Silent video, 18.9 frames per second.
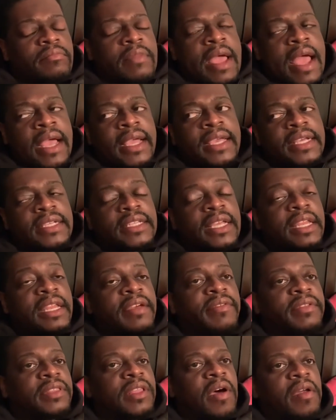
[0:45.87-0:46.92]
I guess I
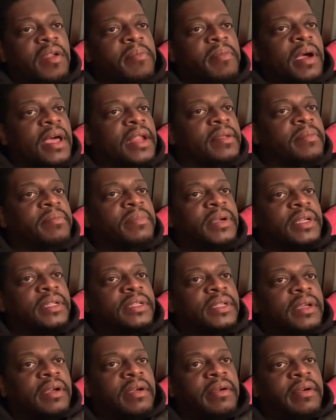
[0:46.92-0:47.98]
never thought about it, but
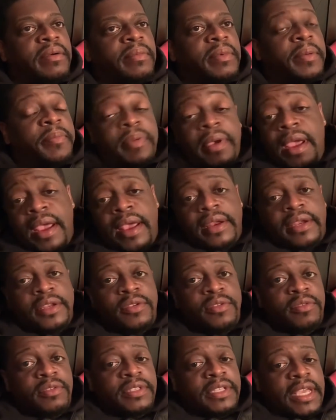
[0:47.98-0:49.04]
apparently
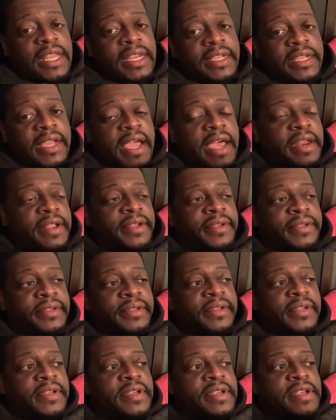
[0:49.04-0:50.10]
New Zealand
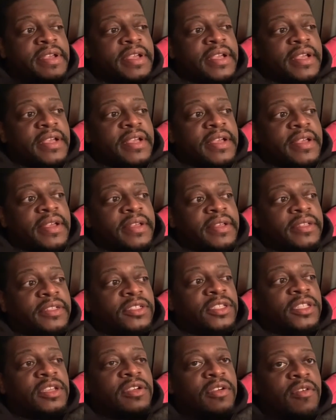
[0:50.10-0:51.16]
is
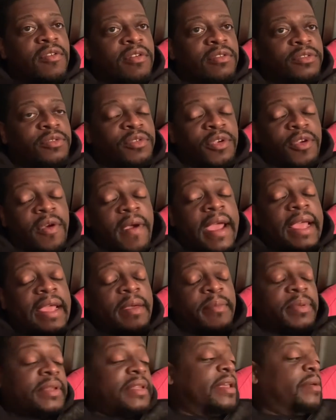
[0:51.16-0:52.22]
still going through the crack
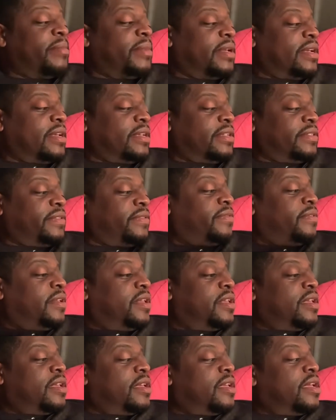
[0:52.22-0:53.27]
epidemic, 'cause
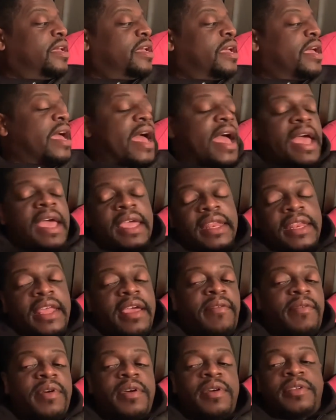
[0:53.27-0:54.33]
I ain't
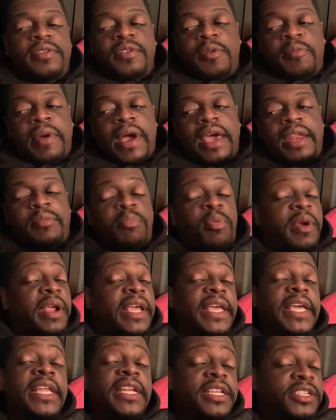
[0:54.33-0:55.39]
never heard of nobody break
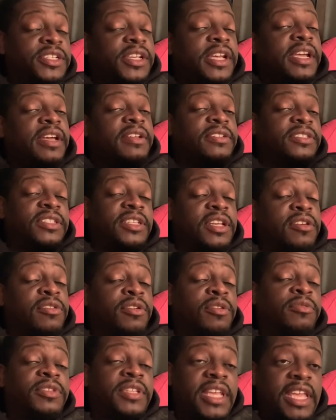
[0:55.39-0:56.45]
into jail to steal
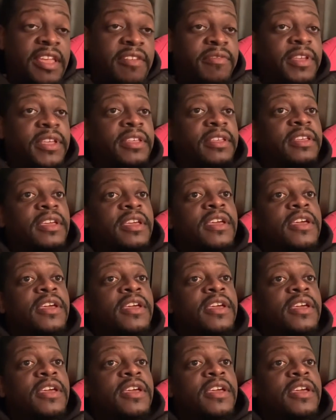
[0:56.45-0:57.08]
no TV.